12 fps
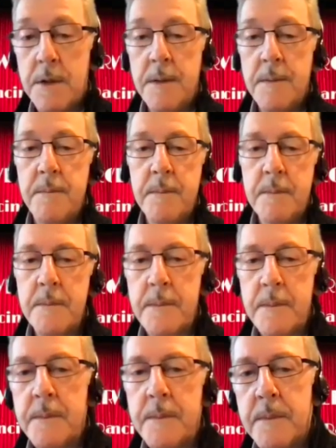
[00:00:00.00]
You might have come
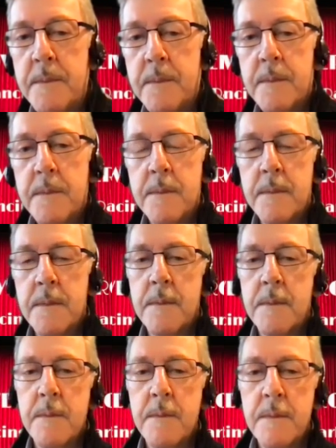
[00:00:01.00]
across him. Yeah,
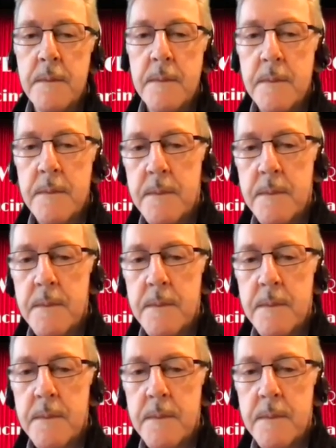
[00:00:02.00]
Gay left,